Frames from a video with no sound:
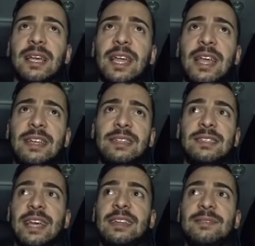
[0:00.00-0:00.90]

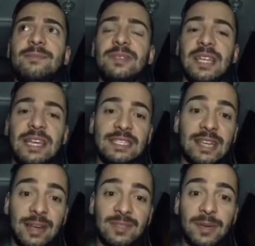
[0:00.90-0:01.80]

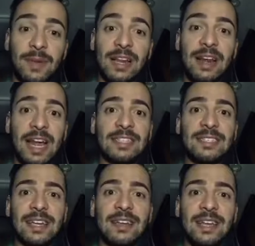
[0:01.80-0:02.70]
anytime somebody lacks
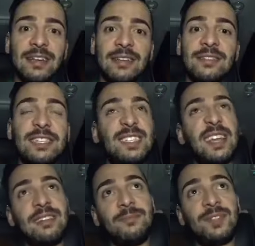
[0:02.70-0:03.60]
technique, they
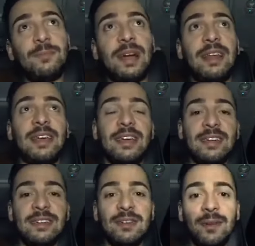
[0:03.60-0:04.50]
send them to ballet,
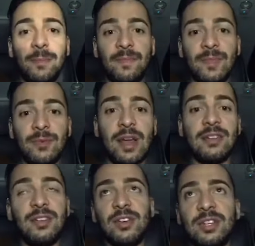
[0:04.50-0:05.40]
right?
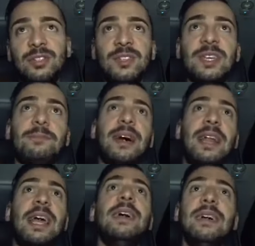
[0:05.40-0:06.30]
You got to do some
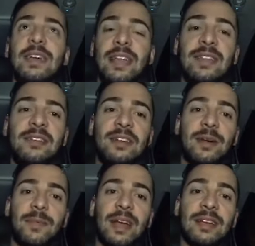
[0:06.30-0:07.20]
ballet and then you
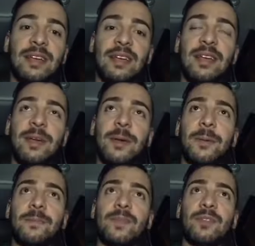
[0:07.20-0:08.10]
come back.
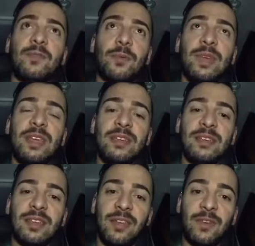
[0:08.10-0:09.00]
For me,
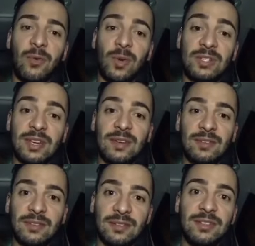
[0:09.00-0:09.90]
if I want
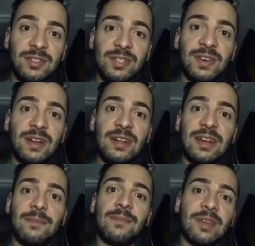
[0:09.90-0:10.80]
you to clean
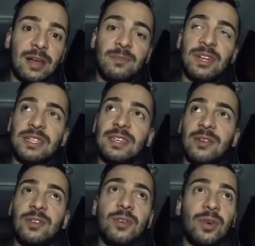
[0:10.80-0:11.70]
up, I'm gonna tell
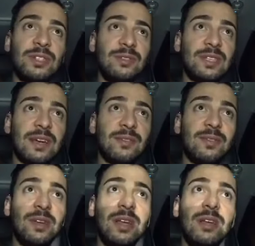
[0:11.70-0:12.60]
you, go and do tango.
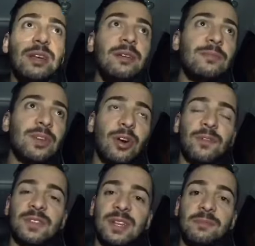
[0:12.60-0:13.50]
But
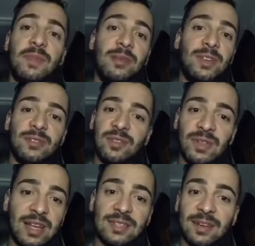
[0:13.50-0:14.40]
obviously, maybe you don't
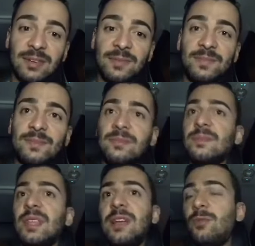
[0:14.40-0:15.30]
like tango,
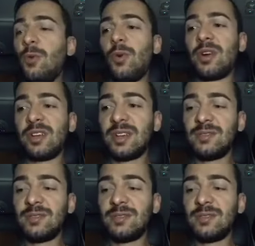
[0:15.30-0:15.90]
and we'll work